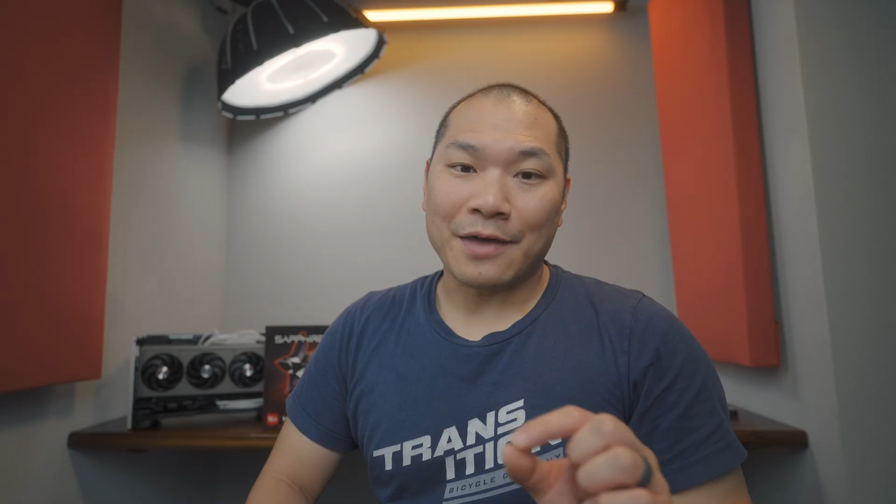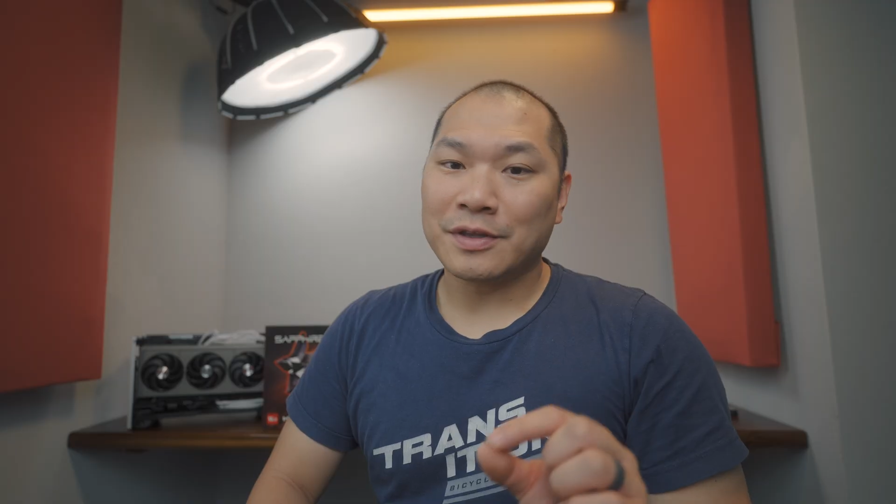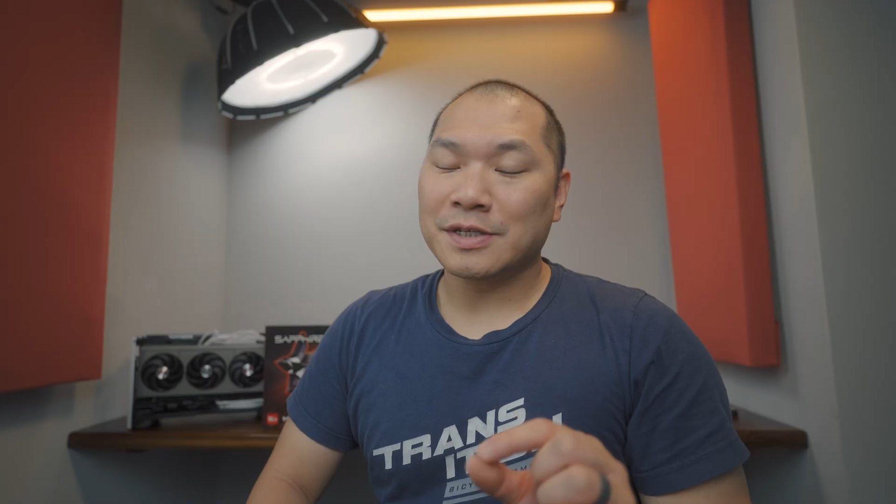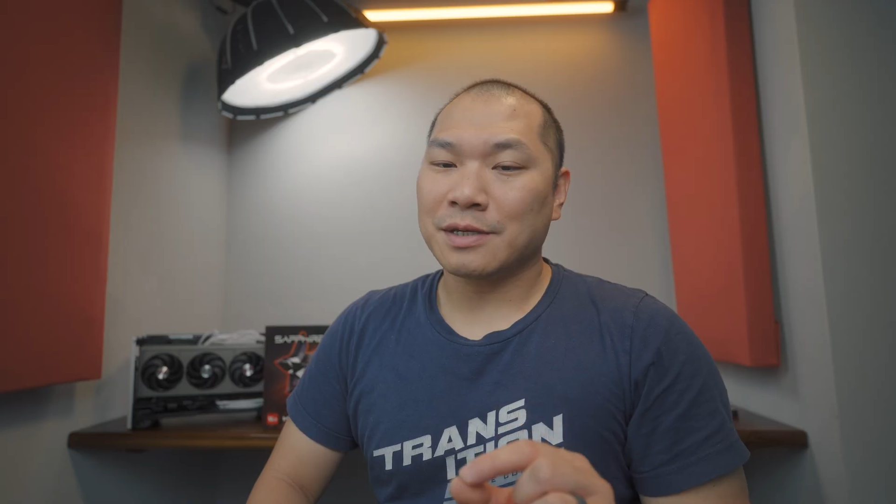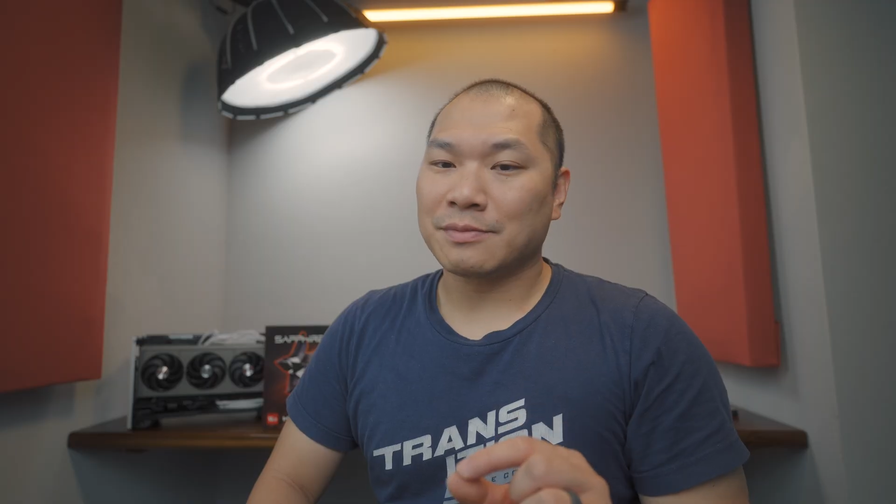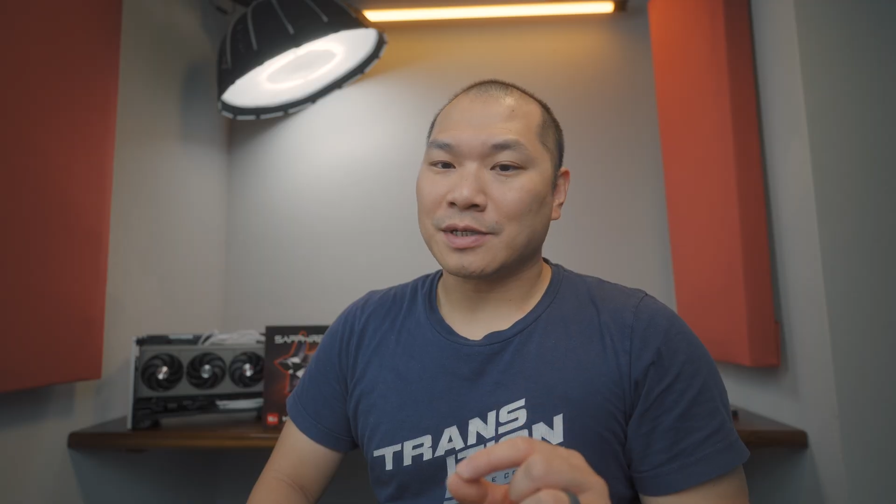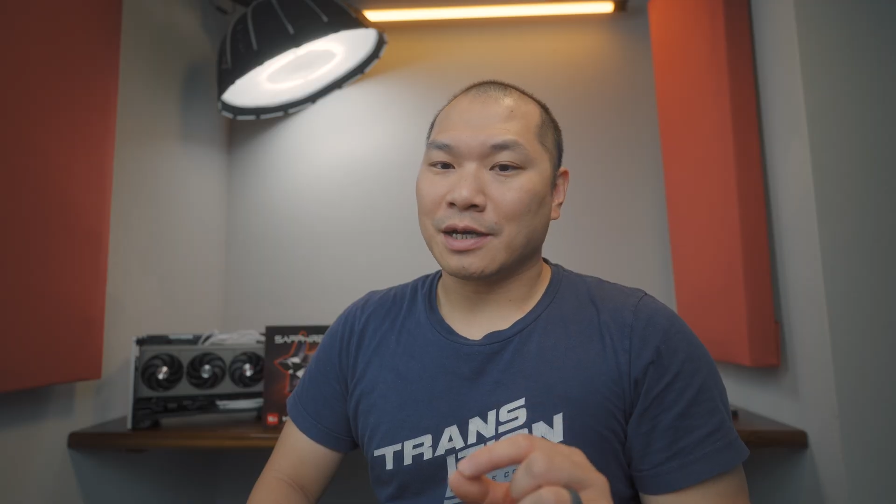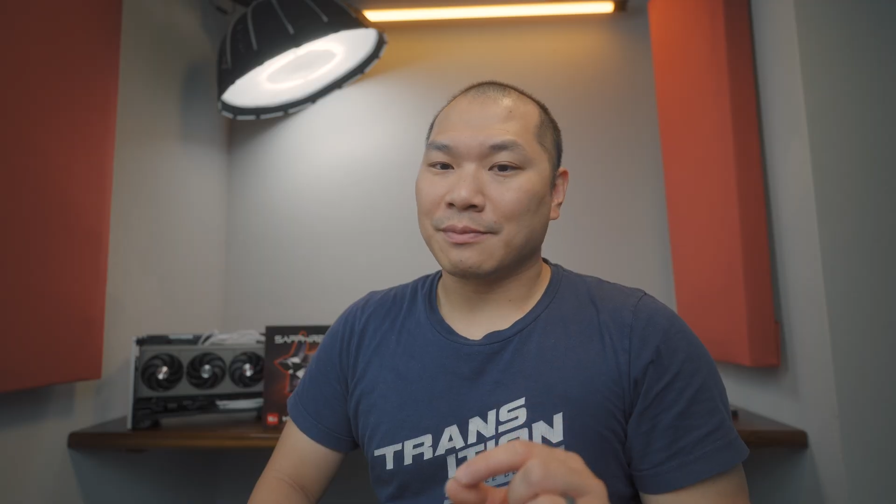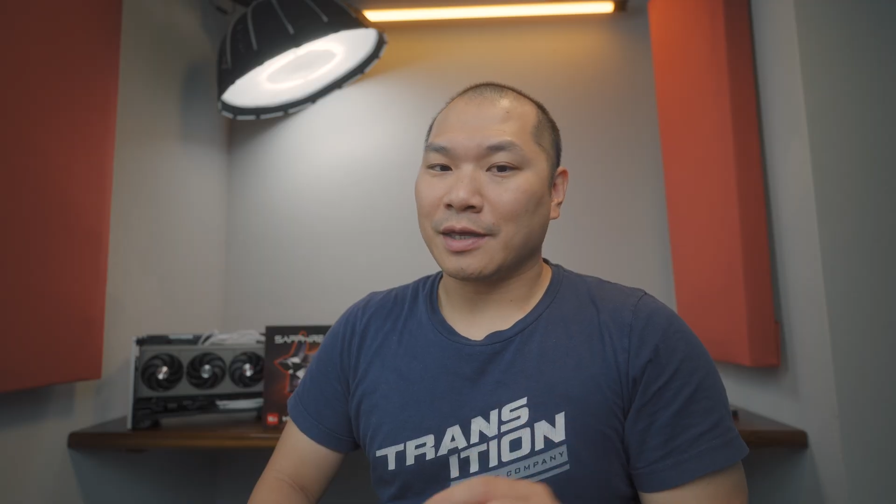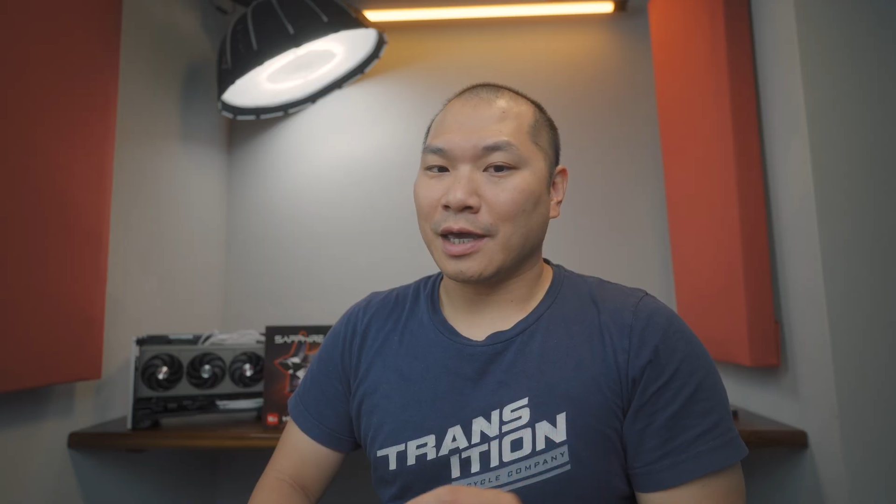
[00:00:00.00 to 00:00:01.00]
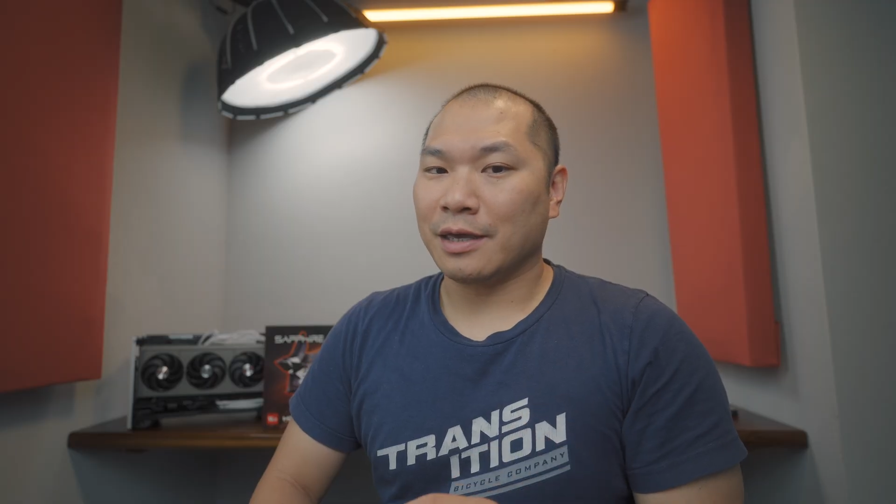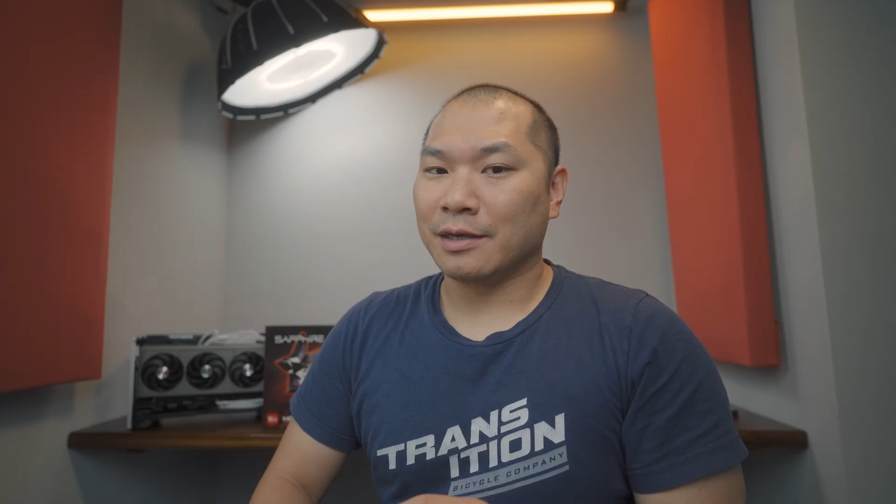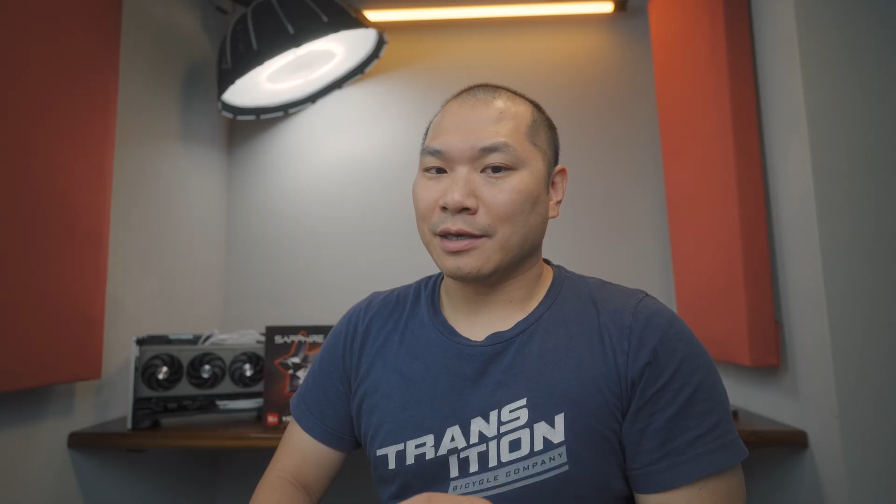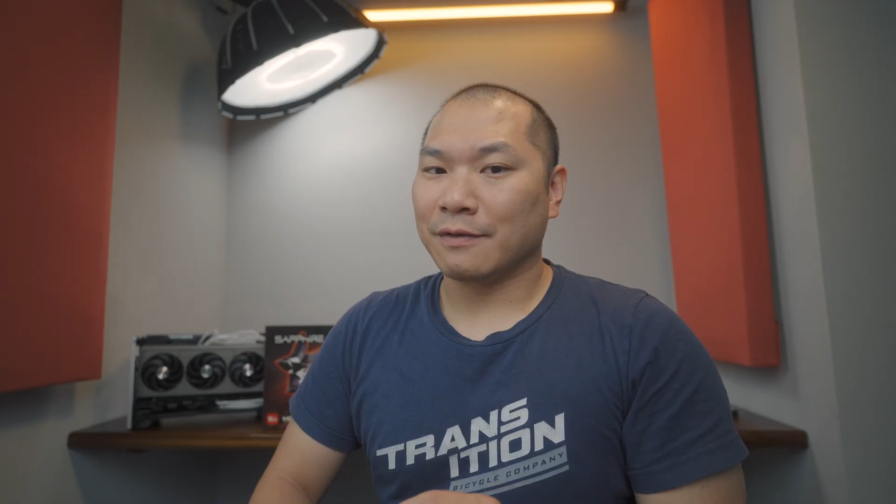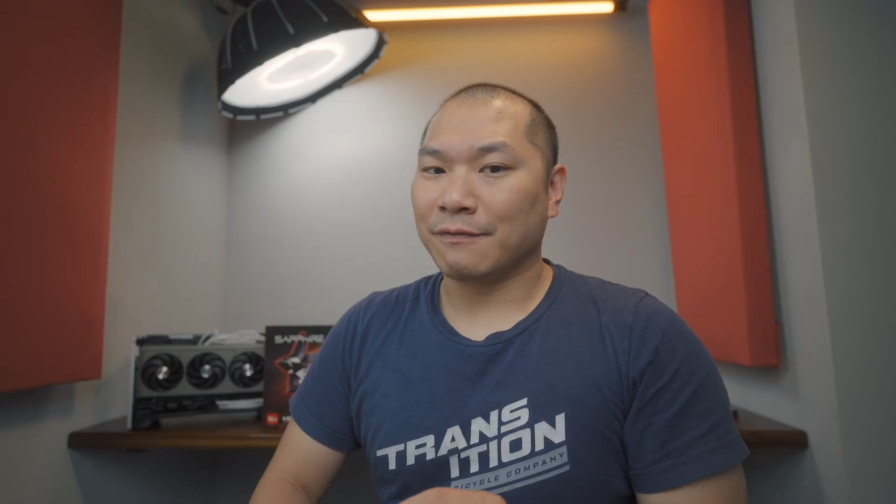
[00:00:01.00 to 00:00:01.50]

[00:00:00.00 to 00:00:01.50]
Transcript: the same time, the 8 gig